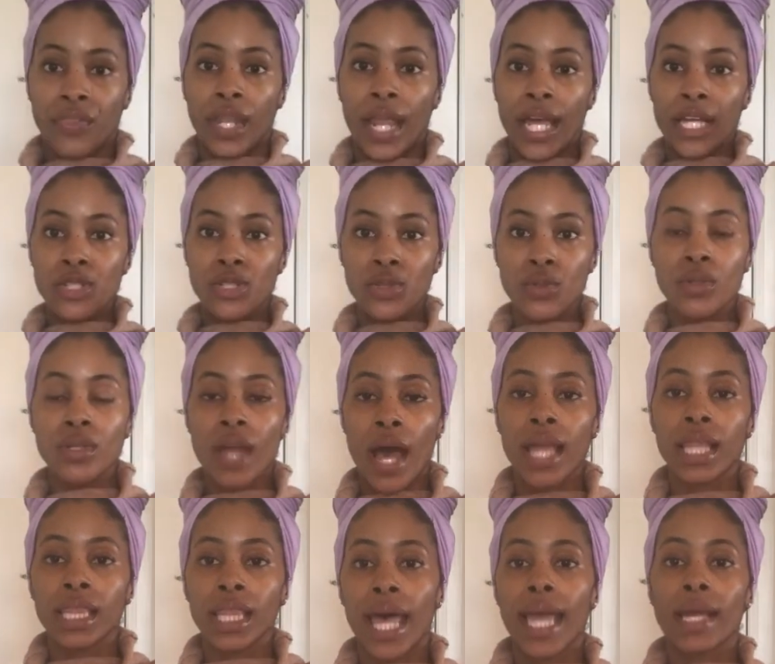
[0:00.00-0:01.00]
that I do
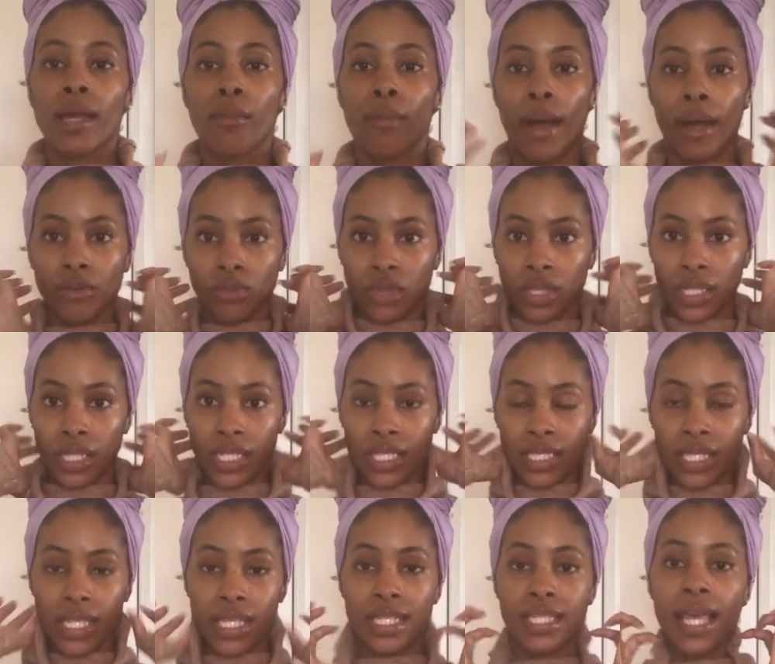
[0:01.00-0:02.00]
not like about
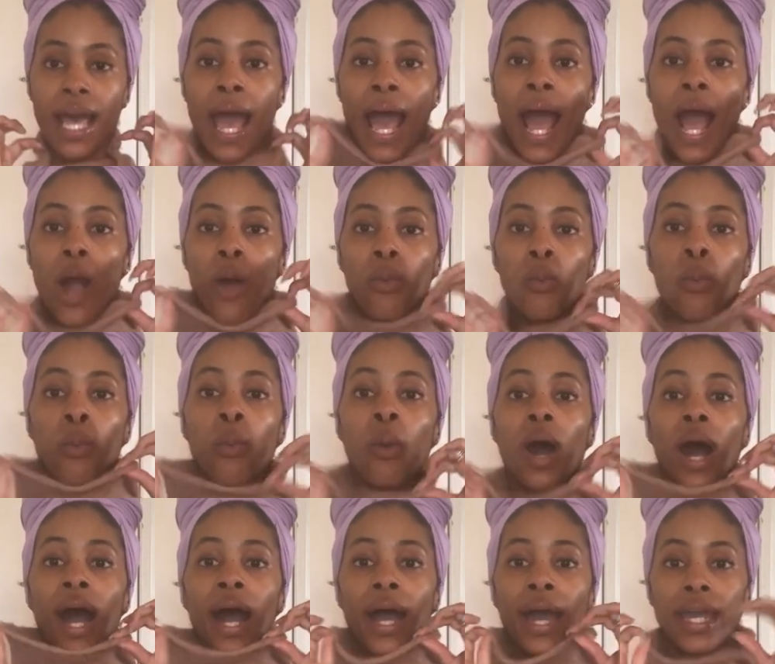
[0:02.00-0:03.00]
these is how
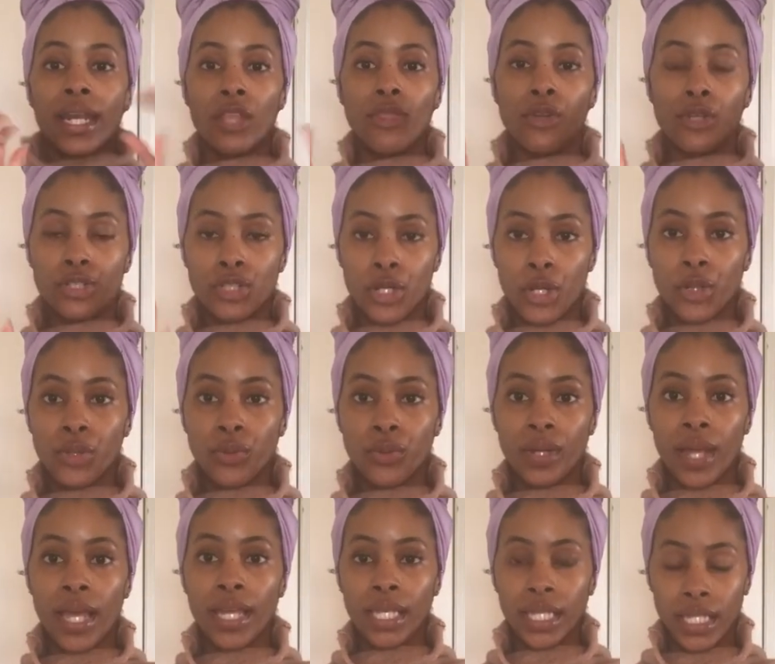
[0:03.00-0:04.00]
wide the turtleneck